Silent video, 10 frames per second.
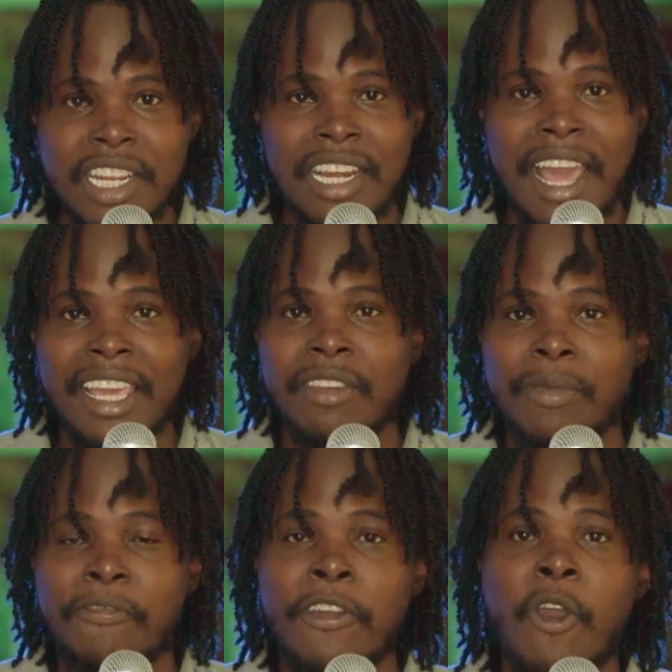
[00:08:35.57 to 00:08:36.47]
Like if
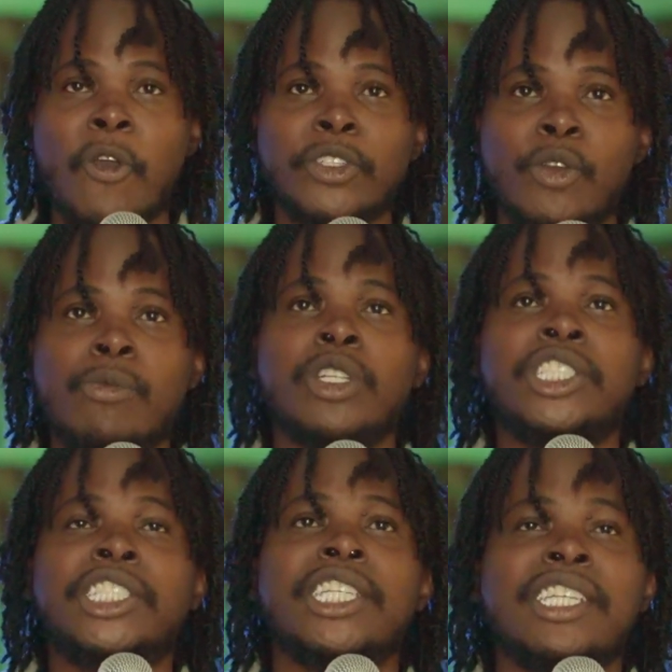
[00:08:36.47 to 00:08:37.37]
I count how much
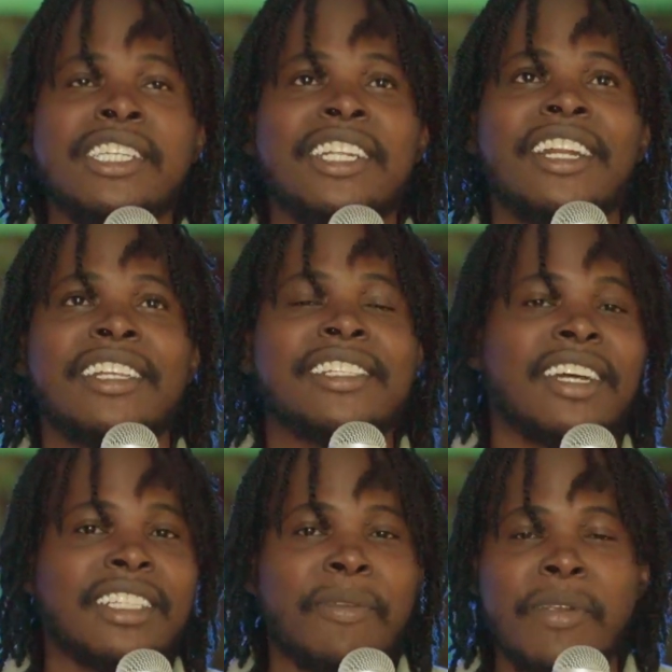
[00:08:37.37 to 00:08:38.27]
she in other
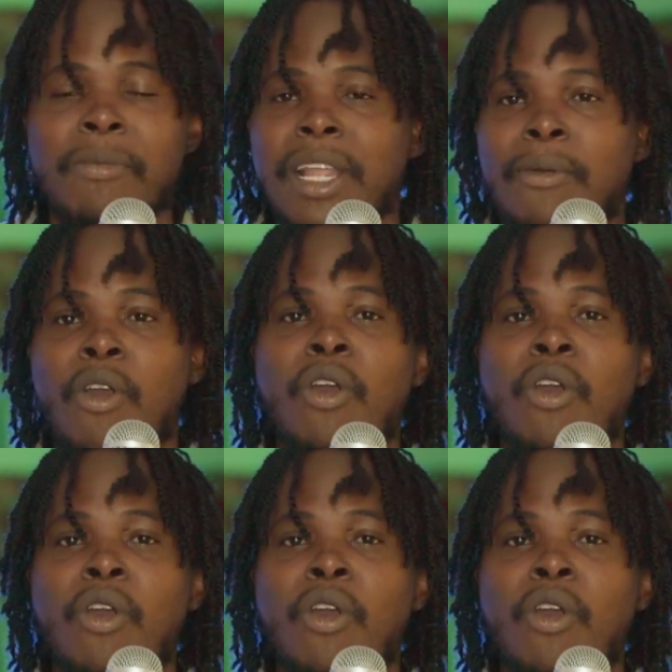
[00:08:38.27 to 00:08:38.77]
song, they probably about